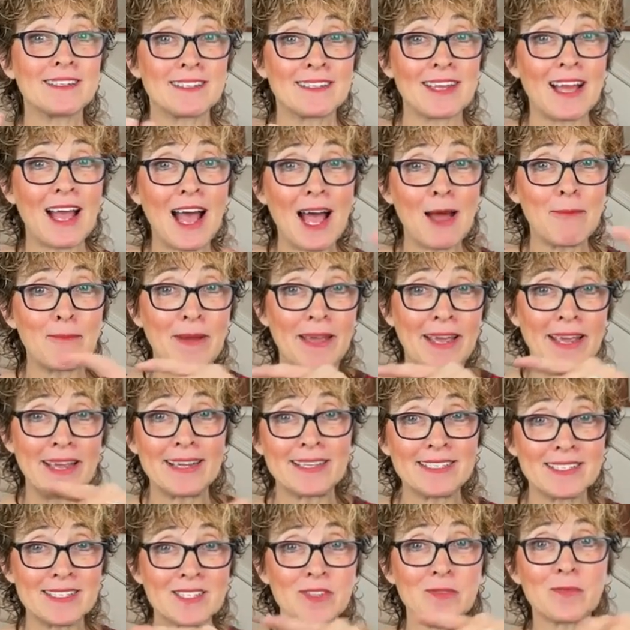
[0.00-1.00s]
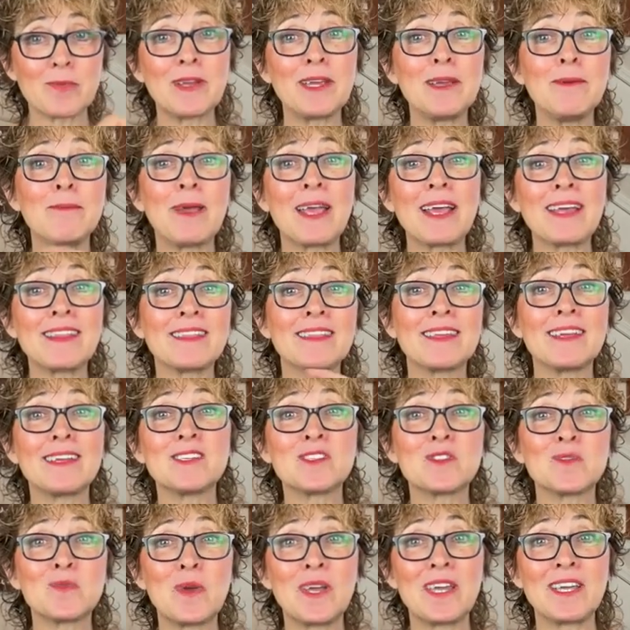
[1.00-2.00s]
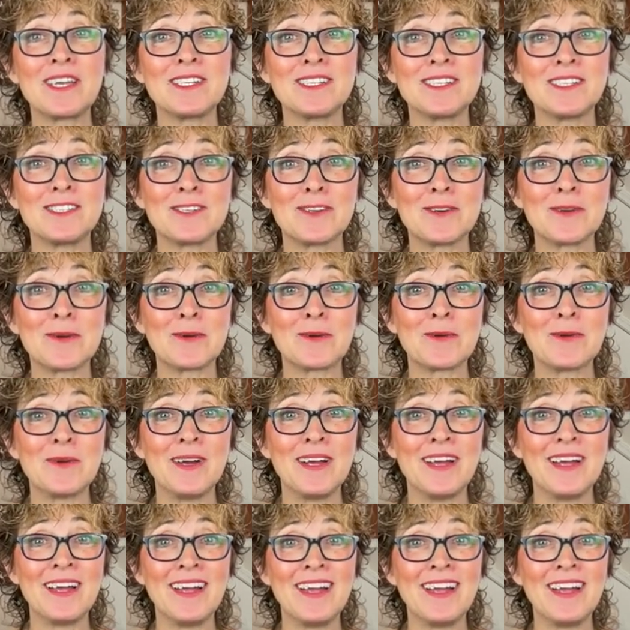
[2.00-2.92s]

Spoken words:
topics, three main things we can do